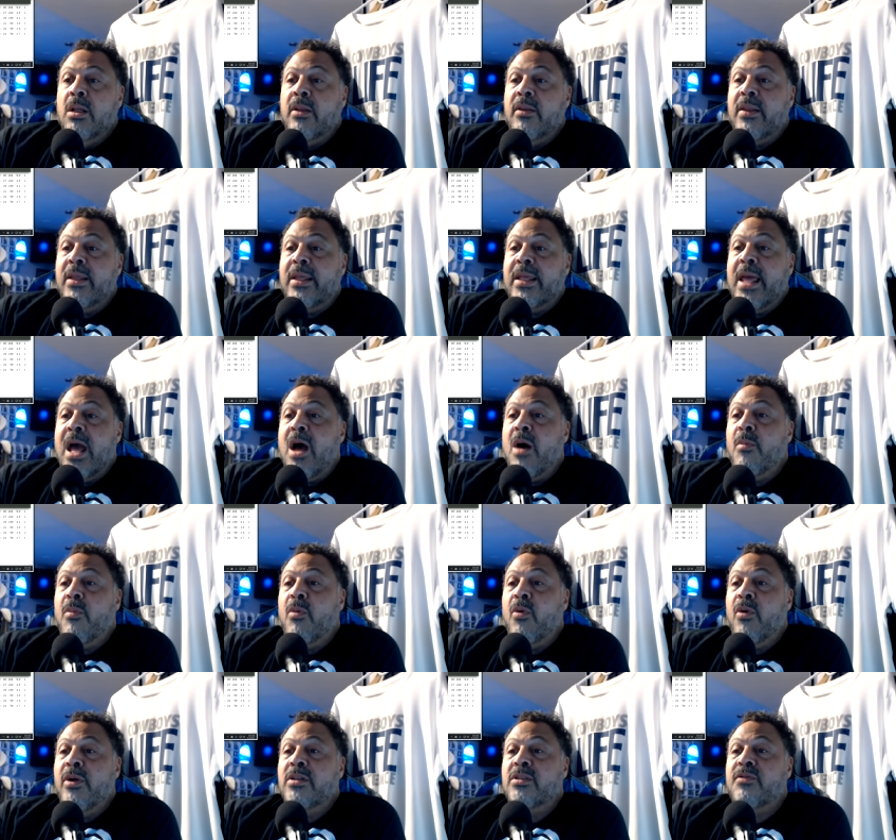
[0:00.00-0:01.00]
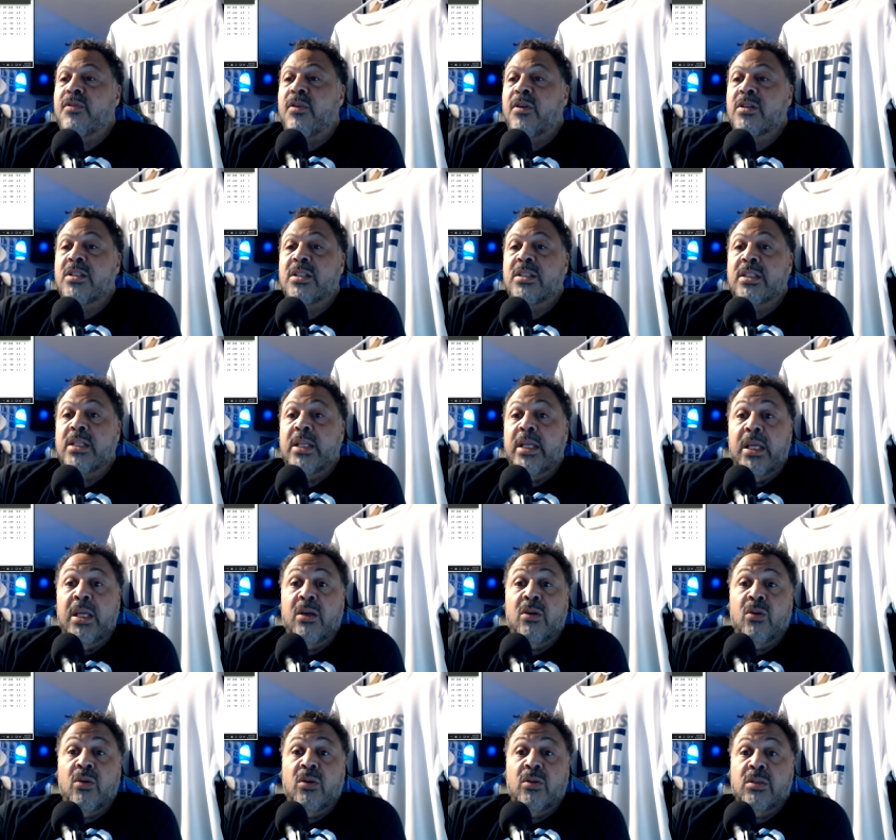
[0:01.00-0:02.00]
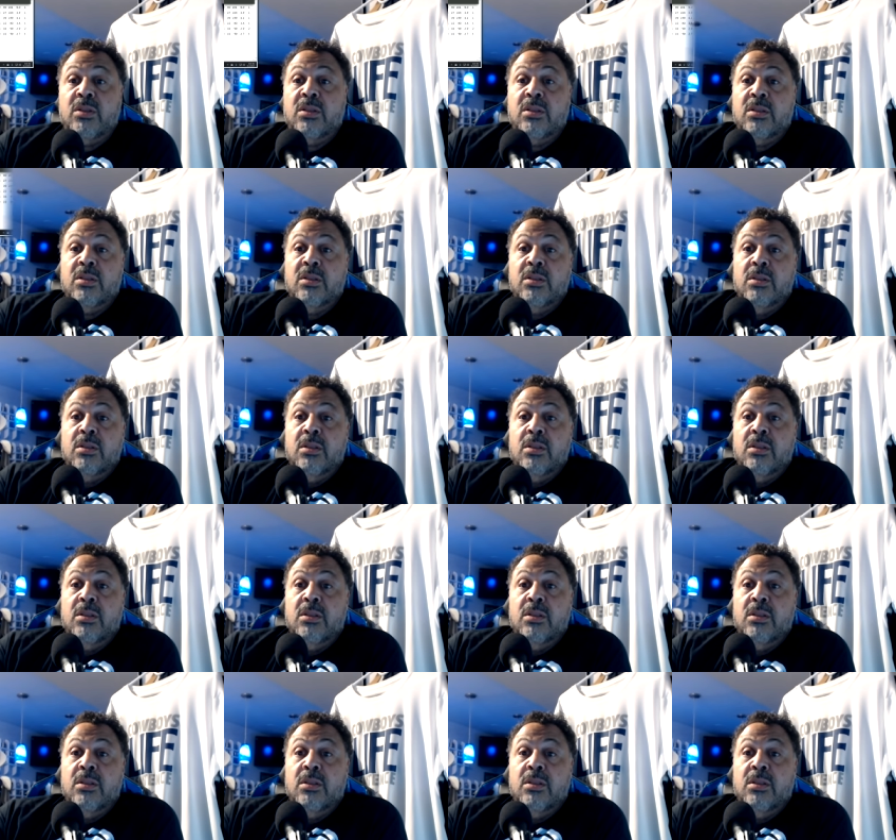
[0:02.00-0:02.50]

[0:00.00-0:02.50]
the Cowboys versus the Eagles.